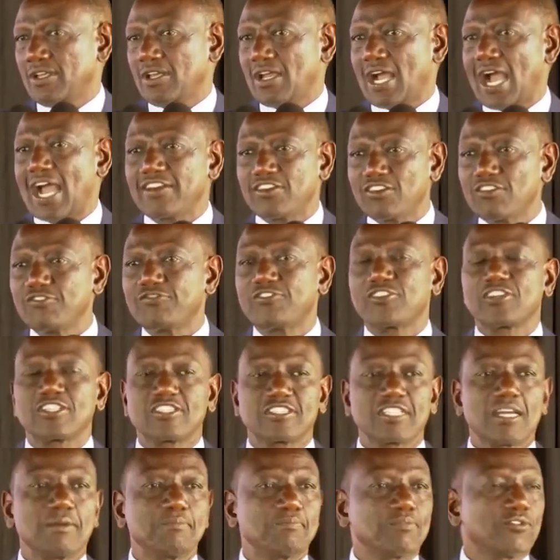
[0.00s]
I know, for
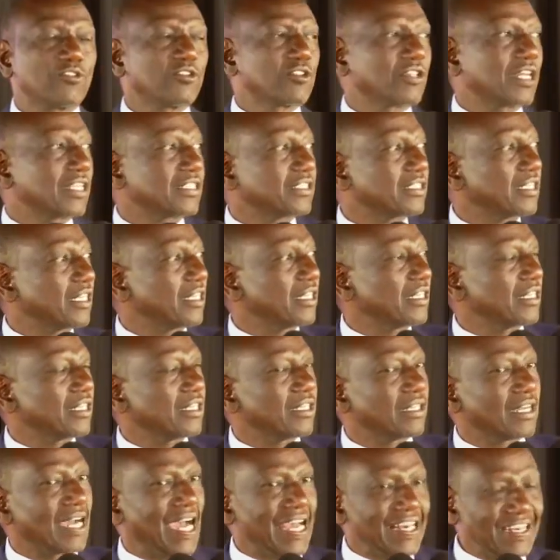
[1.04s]
example, that
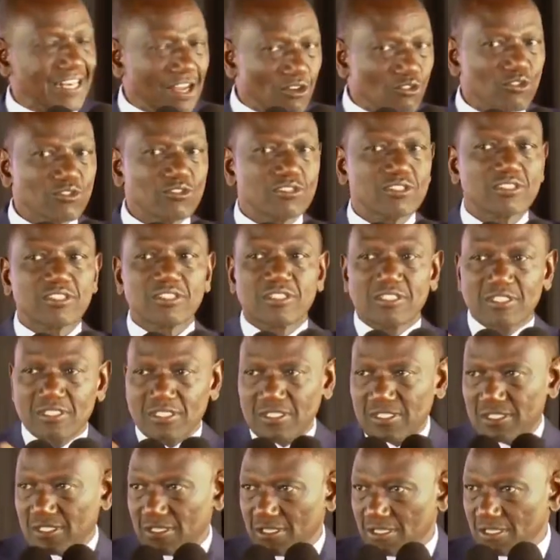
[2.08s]
around
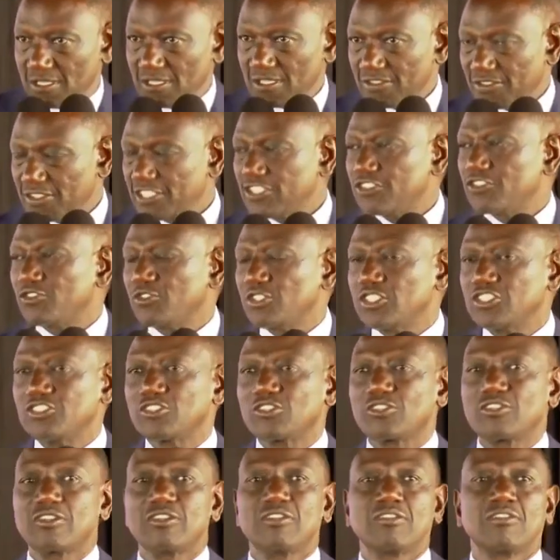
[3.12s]
this
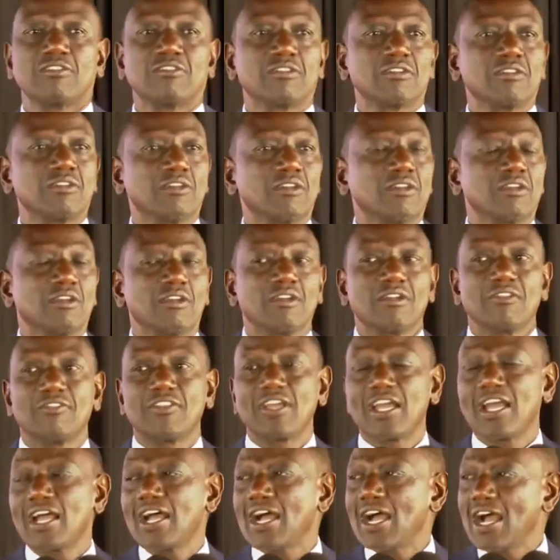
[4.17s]
region,
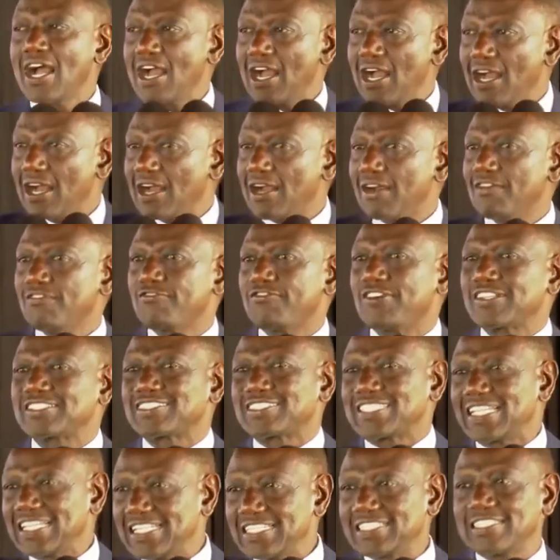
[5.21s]
there are
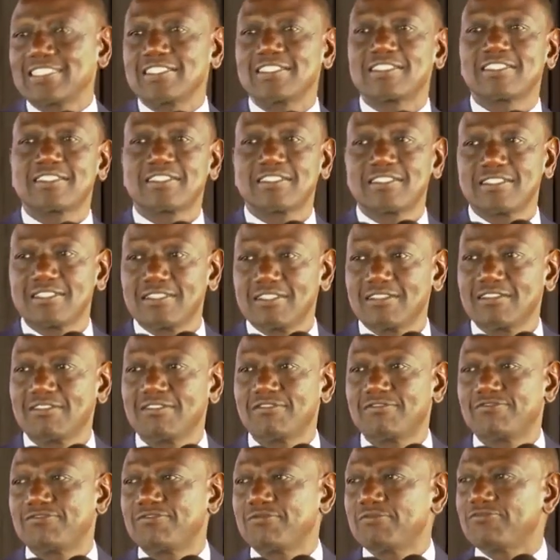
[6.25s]
facilities
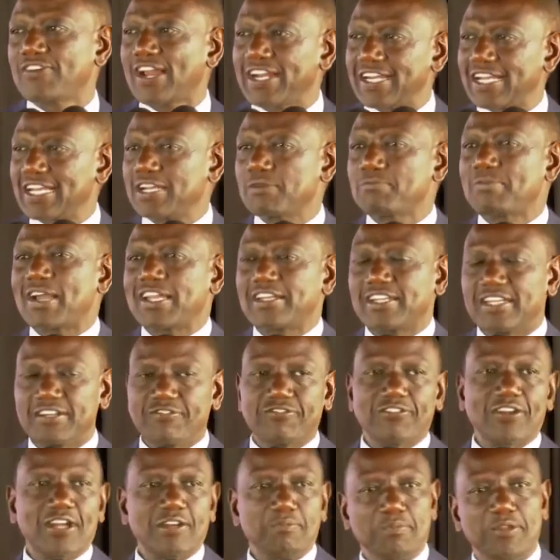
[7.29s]
funded by
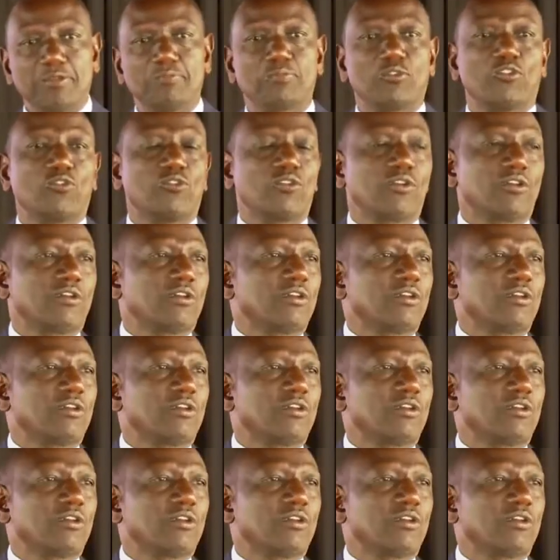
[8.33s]
different people.